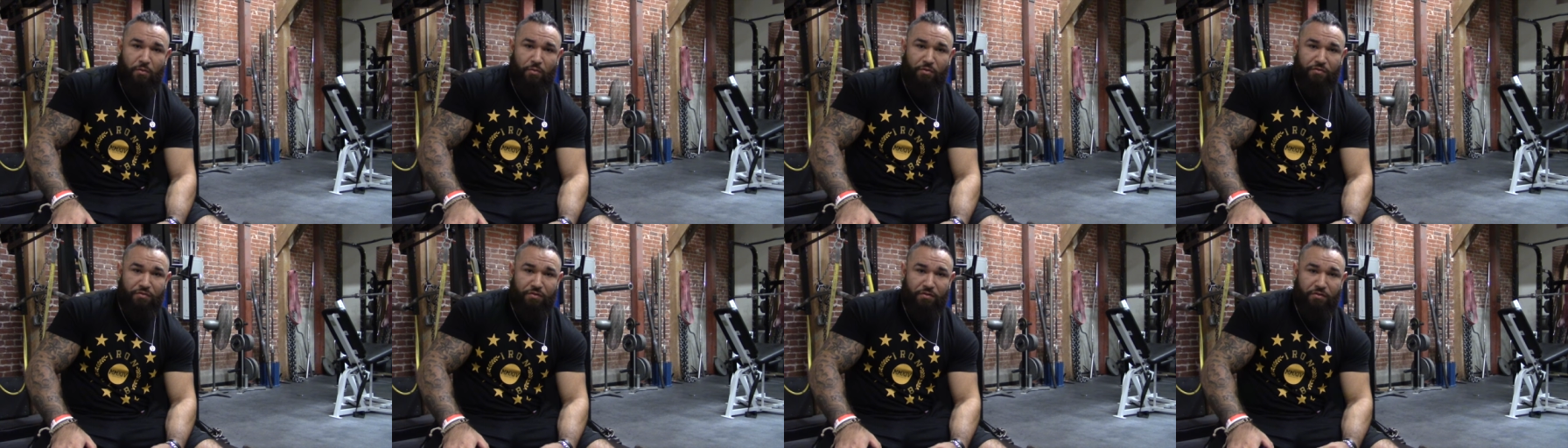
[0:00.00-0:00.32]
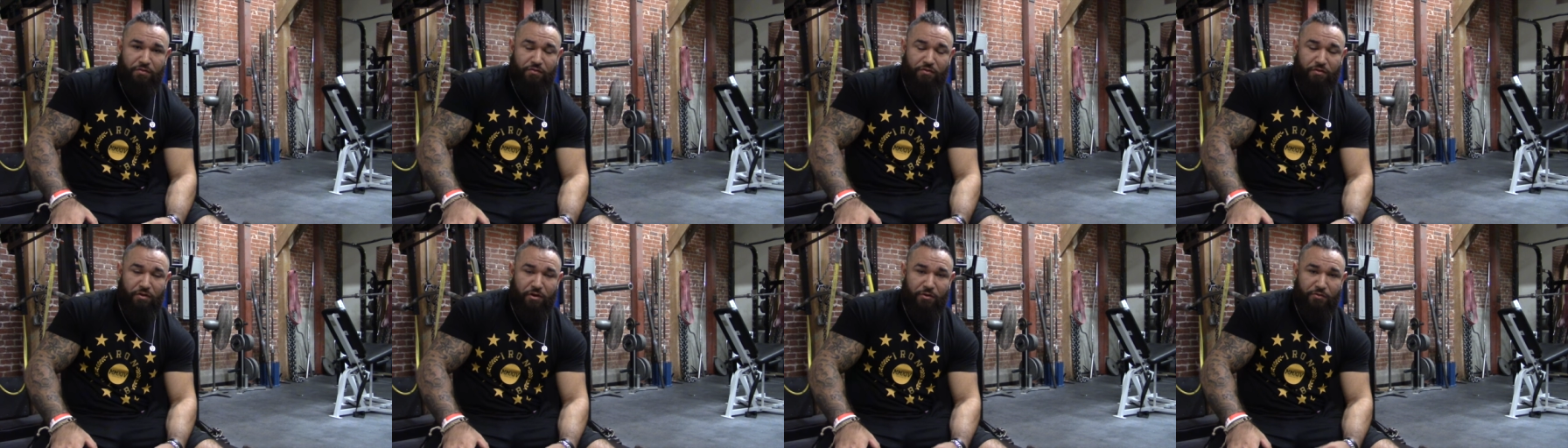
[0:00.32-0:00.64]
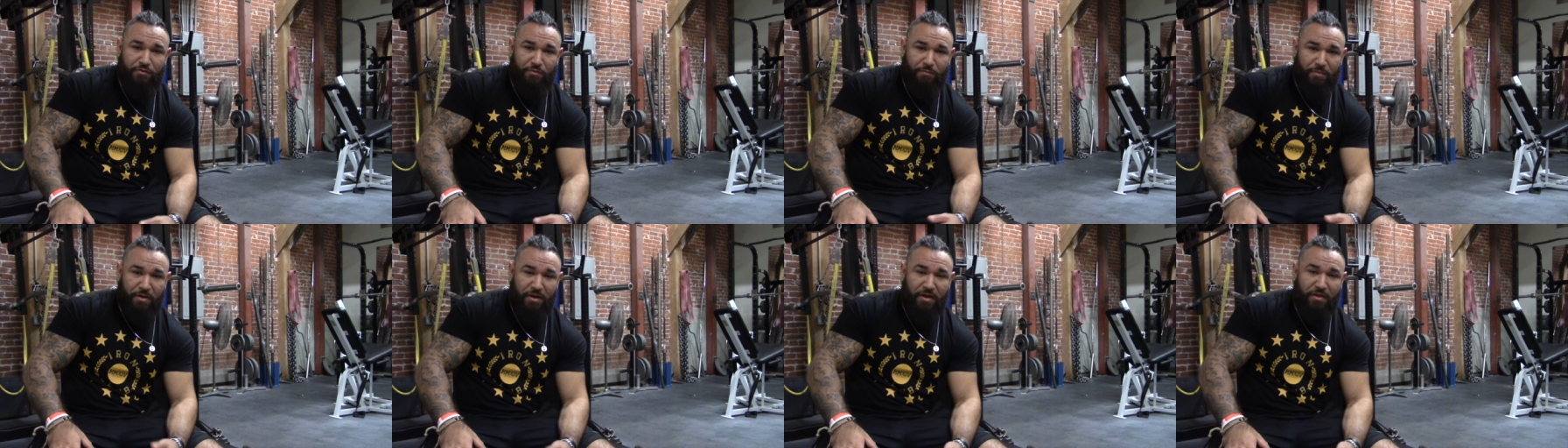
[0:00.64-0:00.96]
it wasn't until I
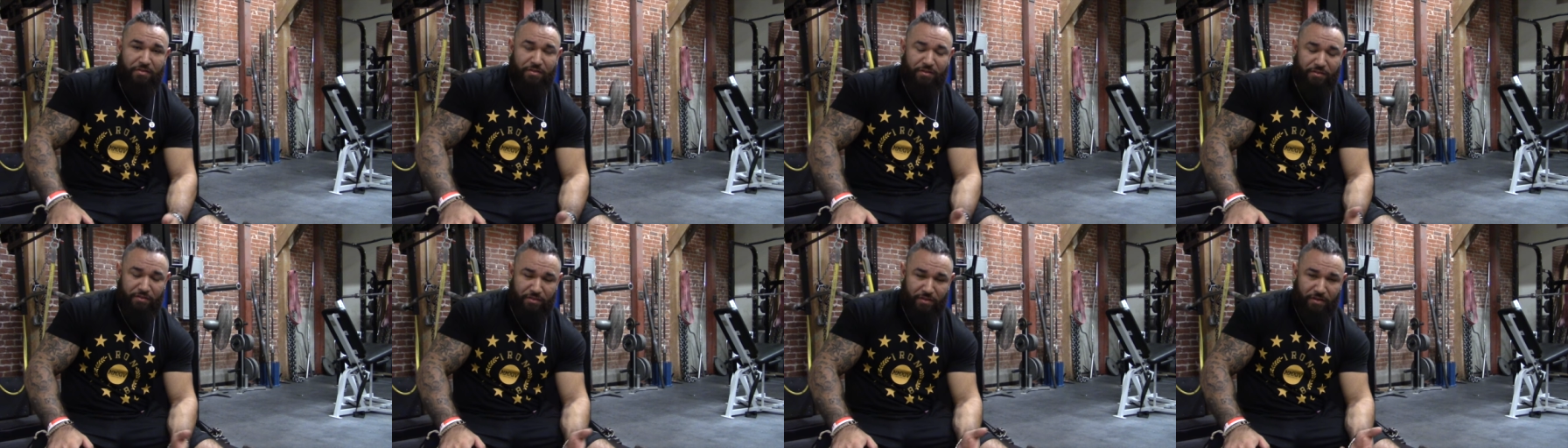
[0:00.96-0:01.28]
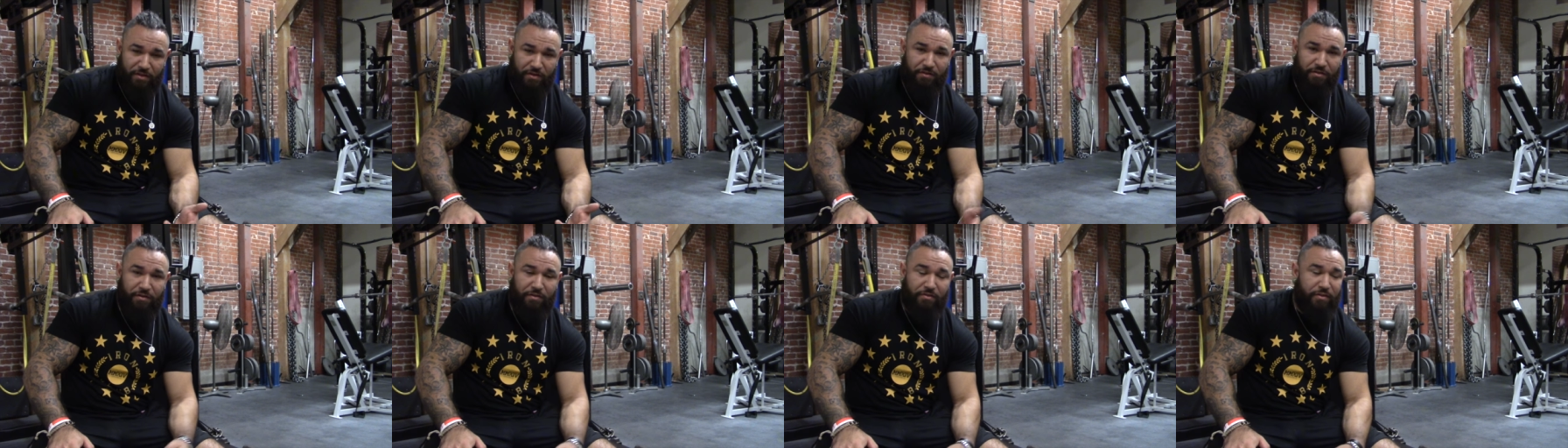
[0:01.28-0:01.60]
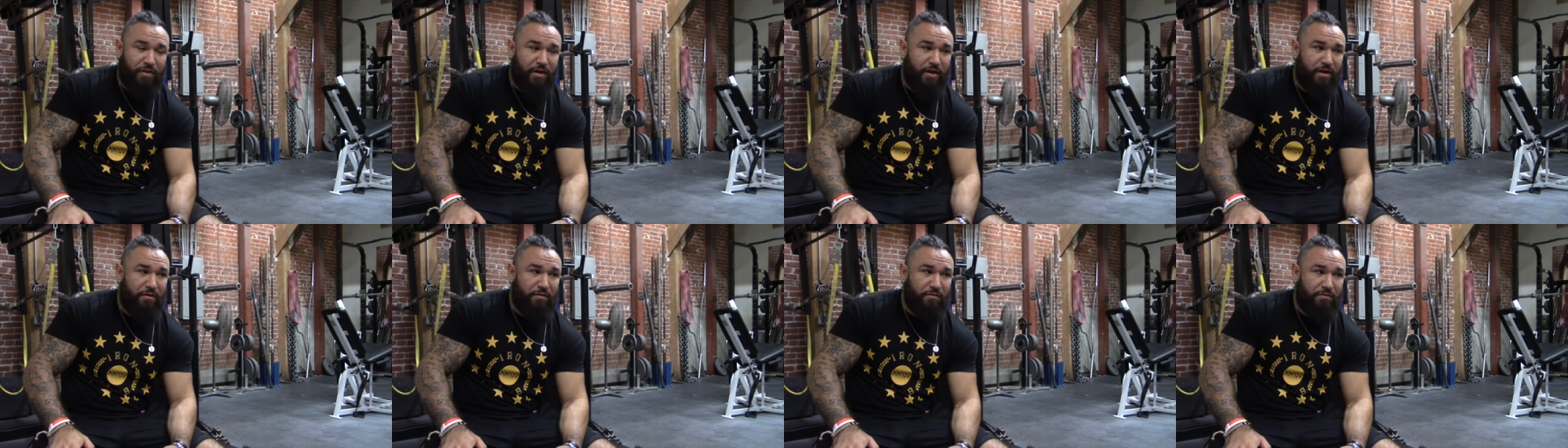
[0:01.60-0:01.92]
was a man that they did
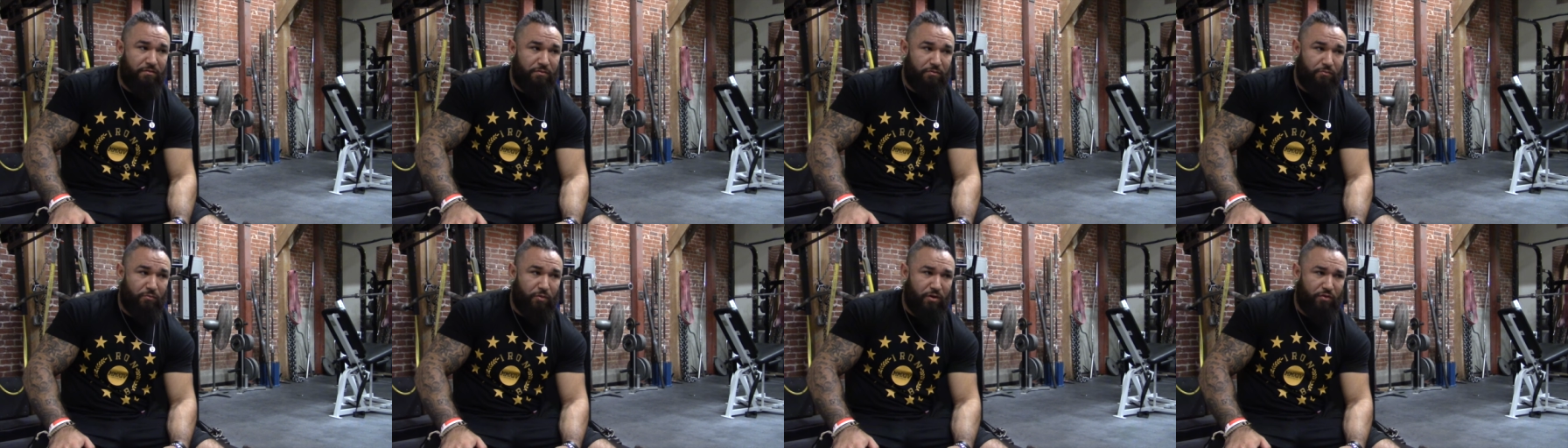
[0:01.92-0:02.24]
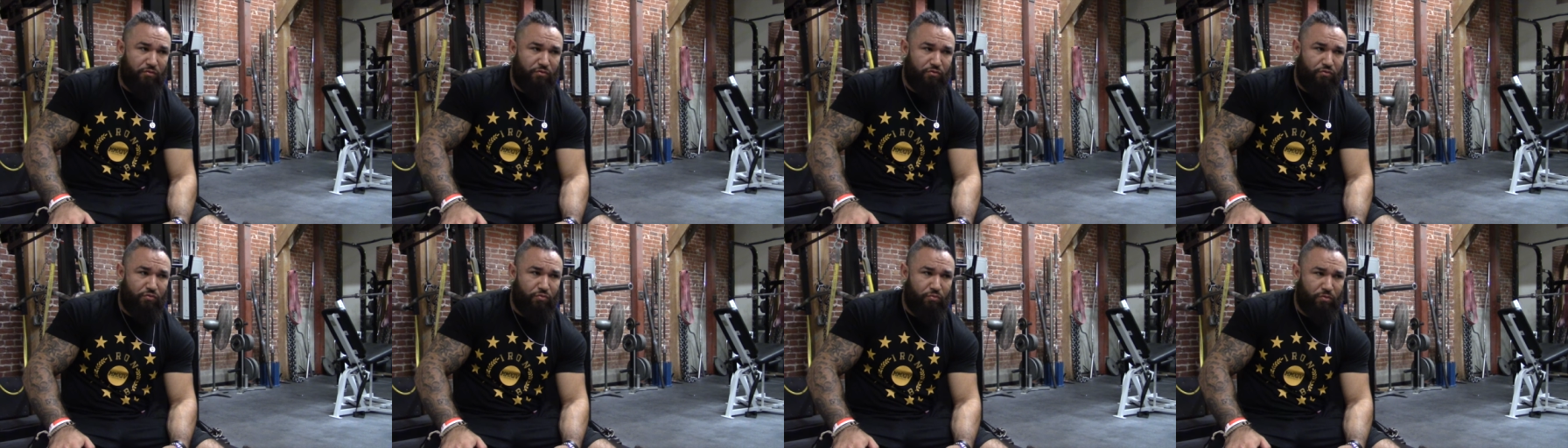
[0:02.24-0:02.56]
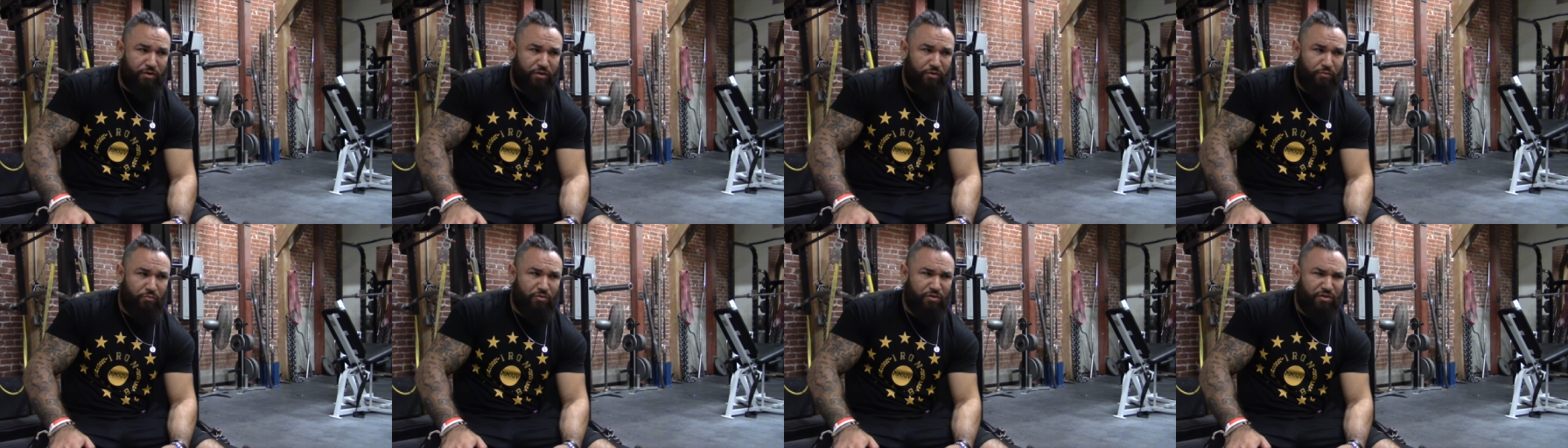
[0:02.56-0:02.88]
that, around
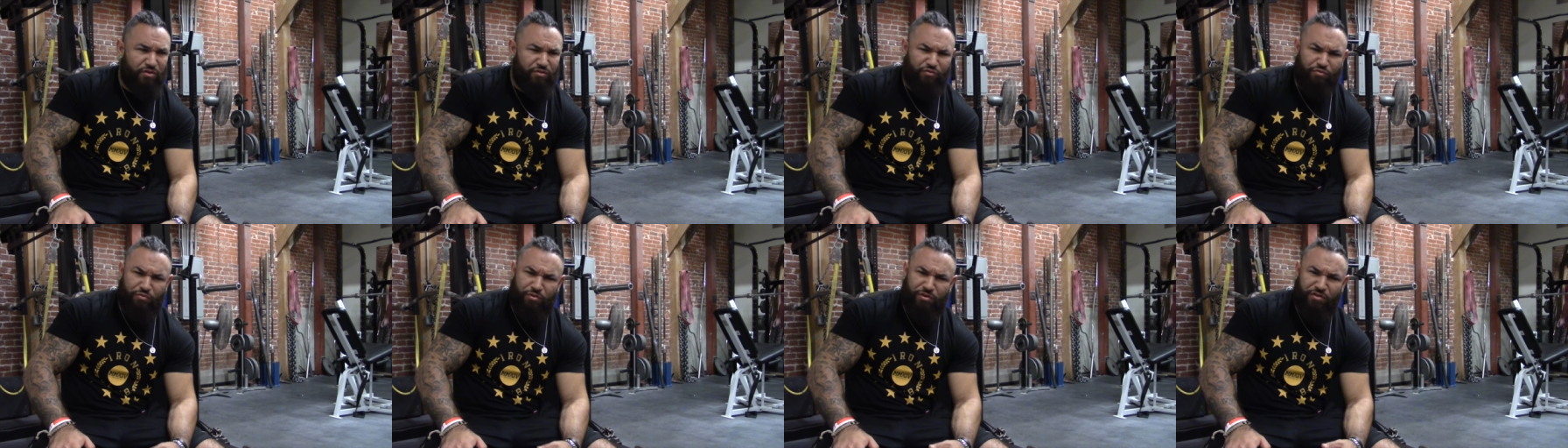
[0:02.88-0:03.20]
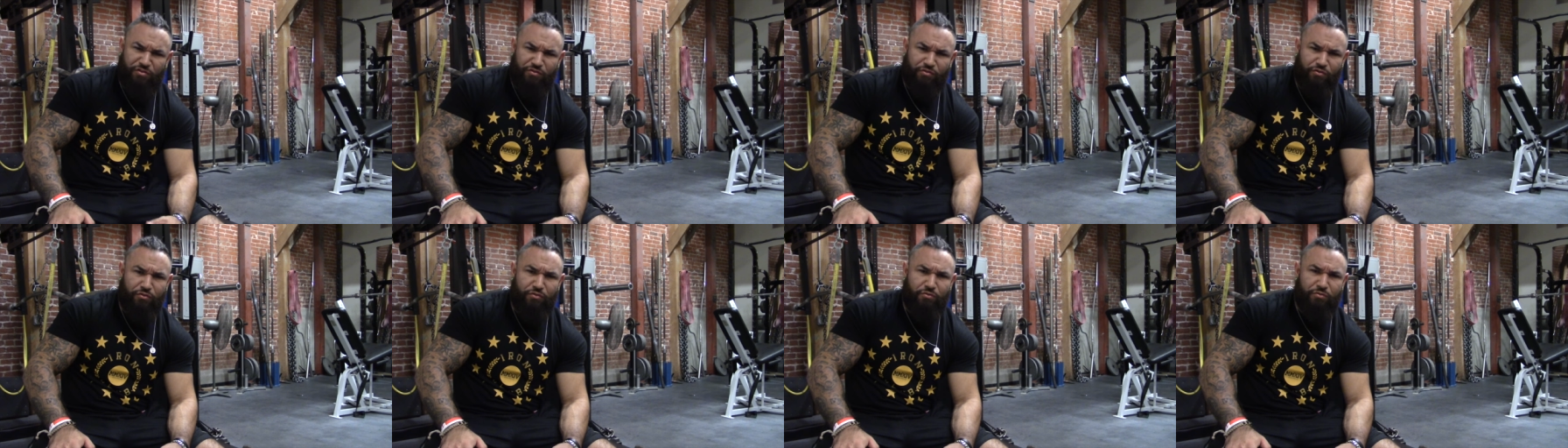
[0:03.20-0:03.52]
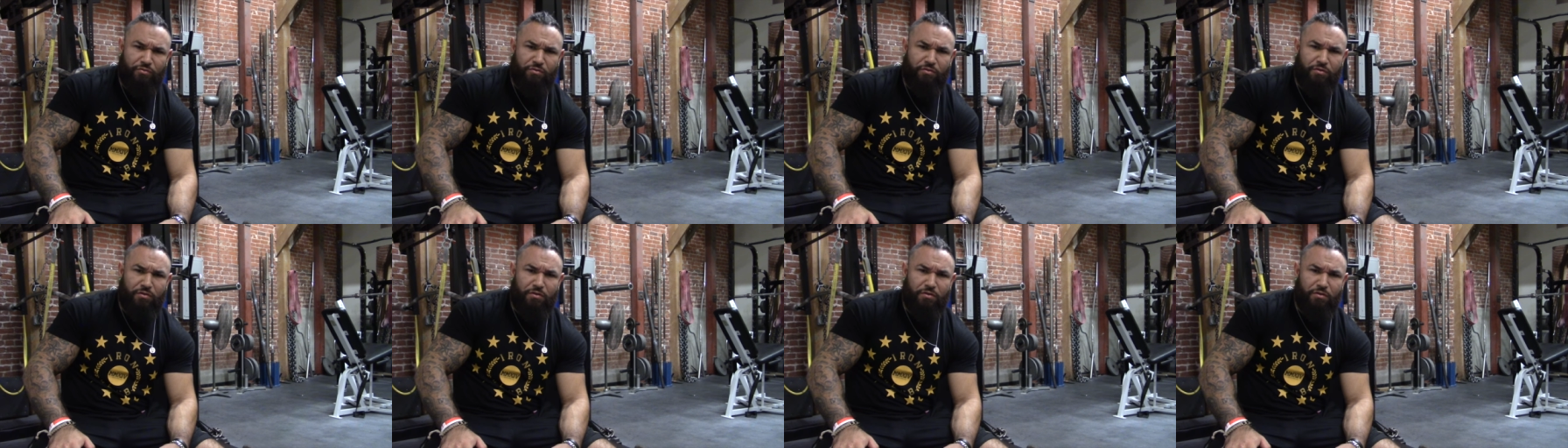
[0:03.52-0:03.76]
21, 22.